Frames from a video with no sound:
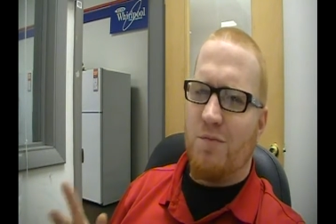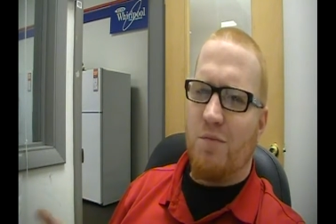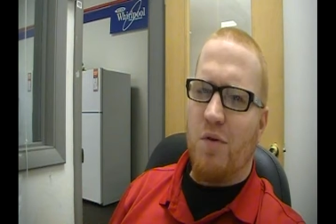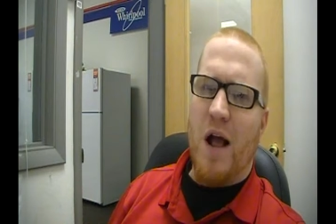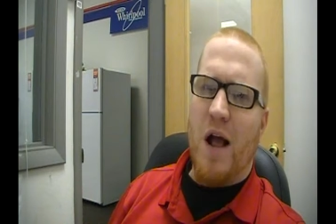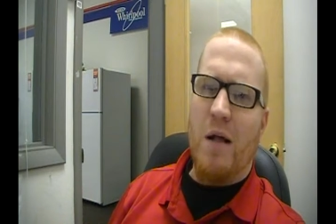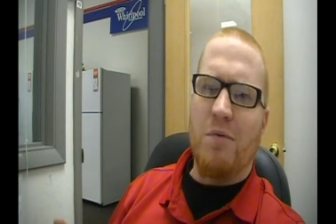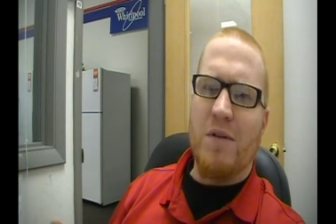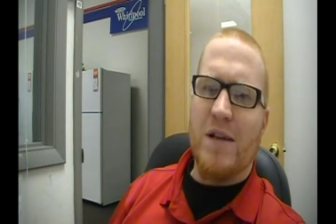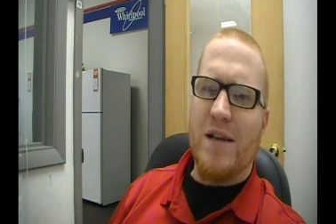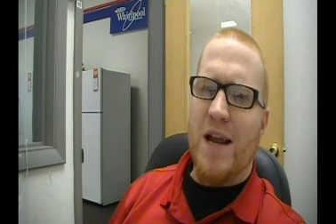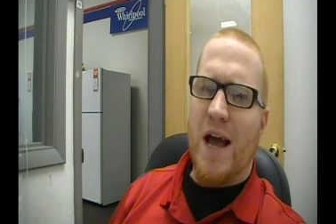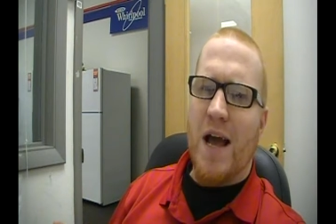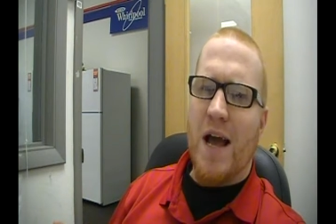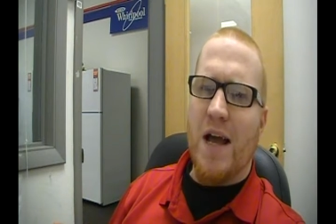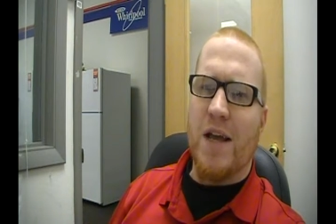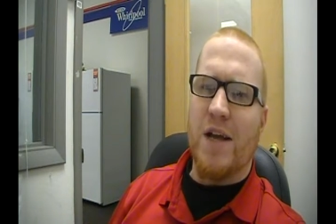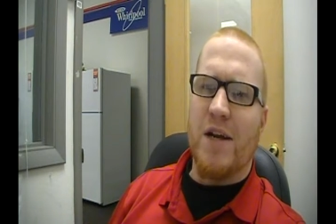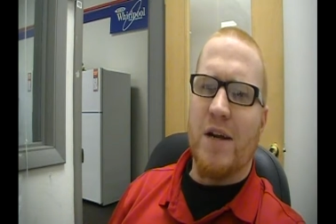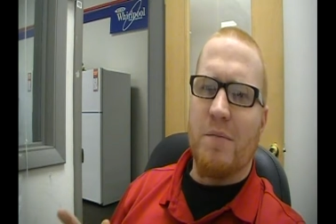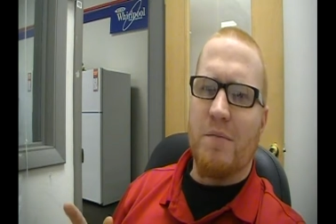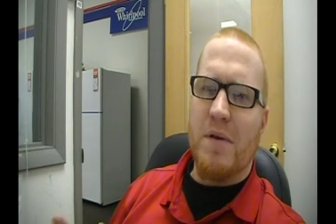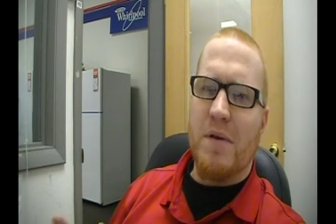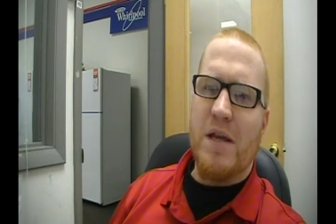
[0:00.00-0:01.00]
probably not
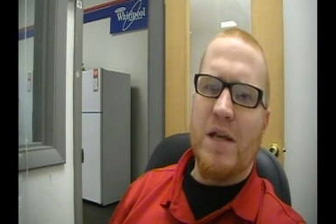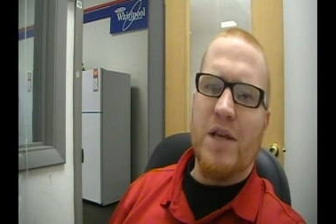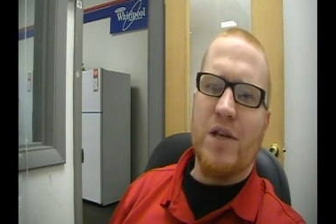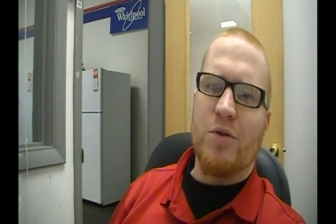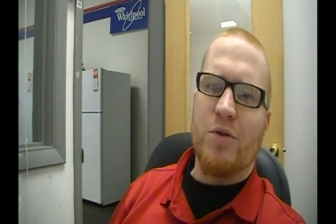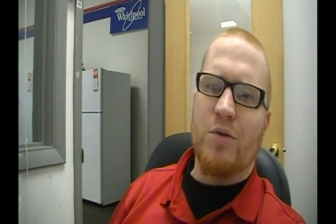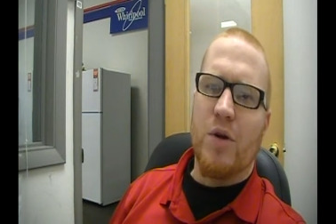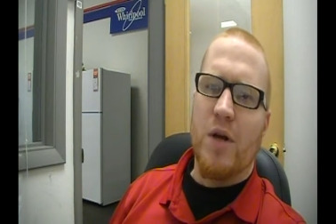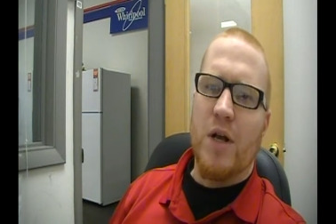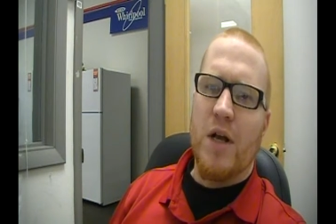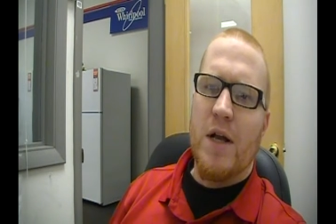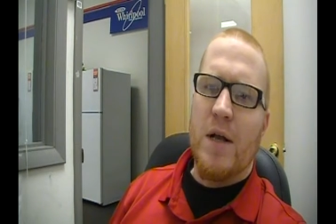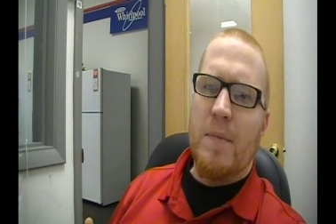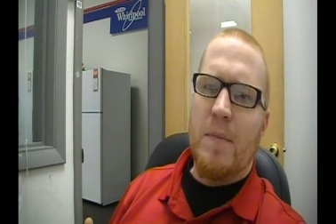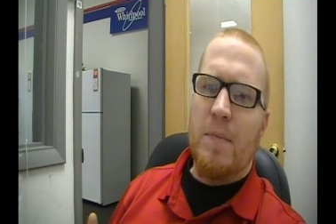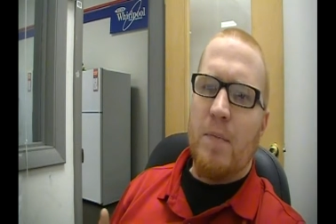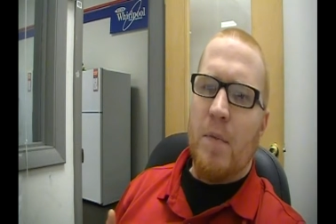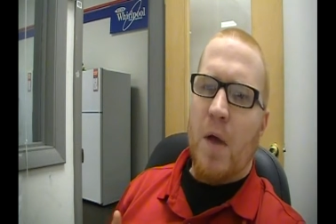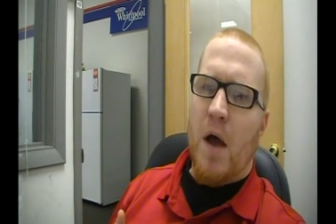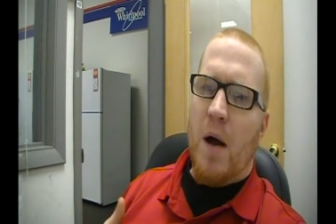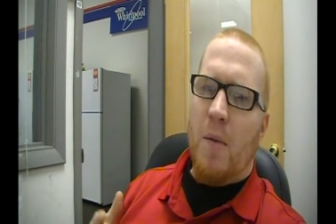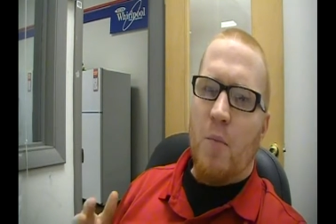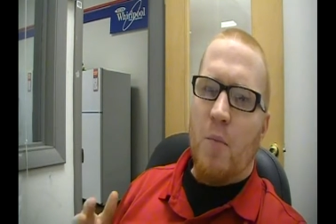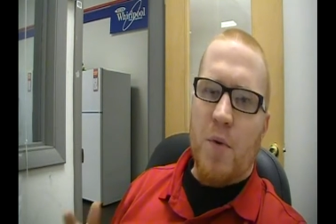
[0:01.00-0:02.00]
going to beat you.
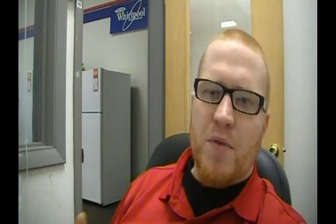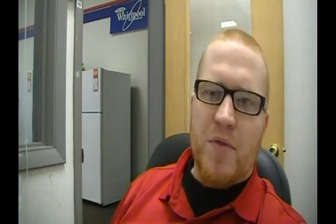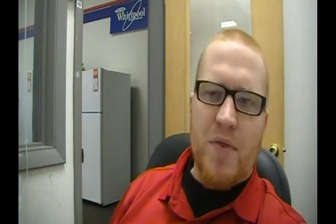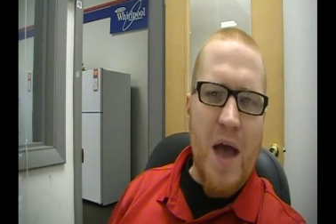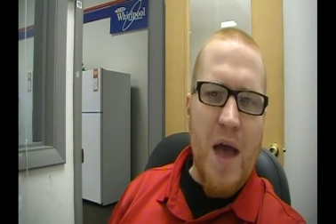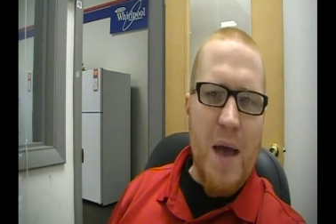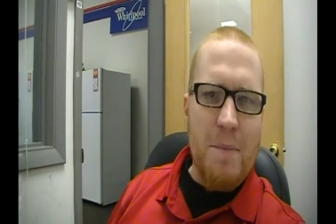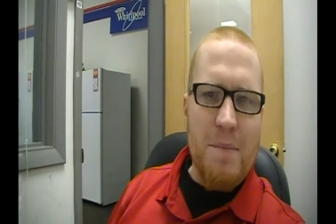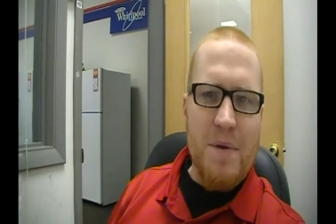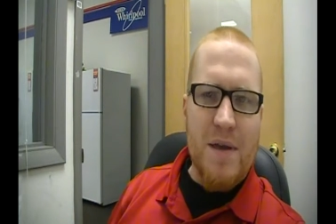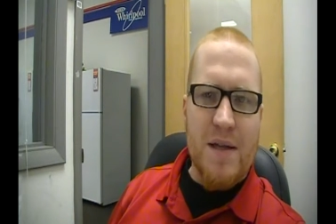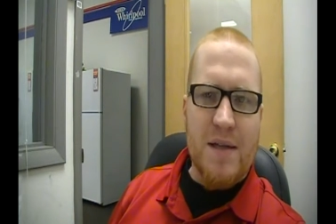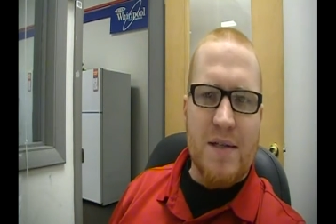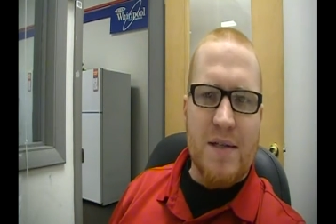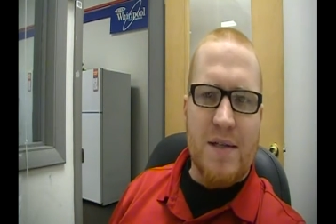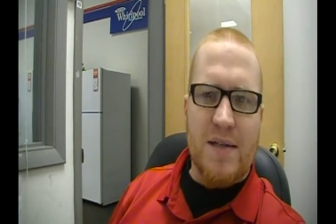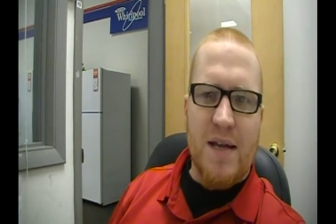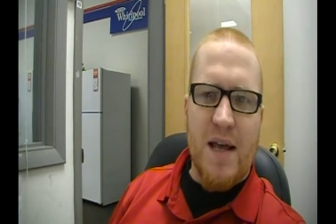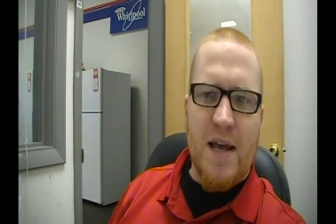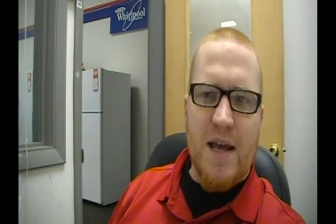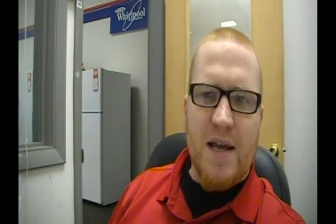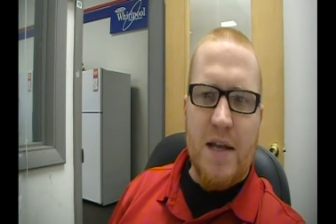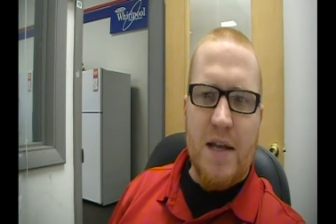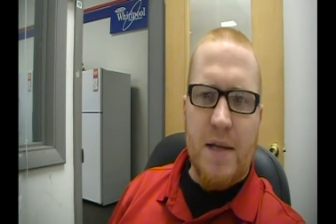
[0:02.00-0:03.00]
Um, with that being
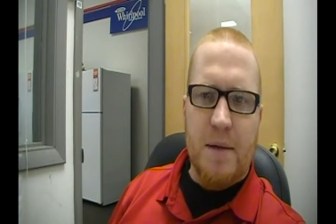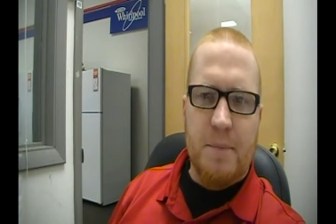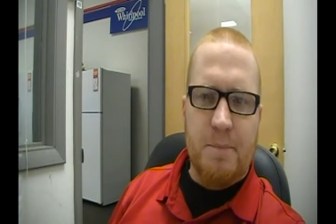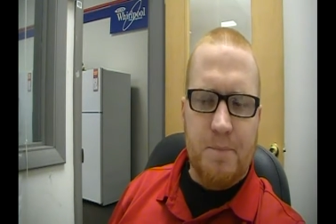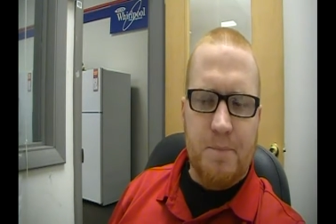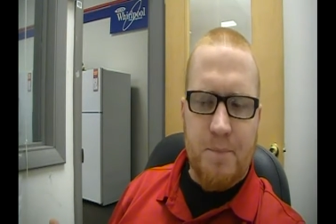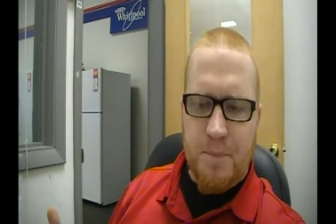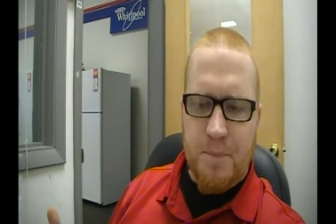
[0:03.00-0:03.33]
said,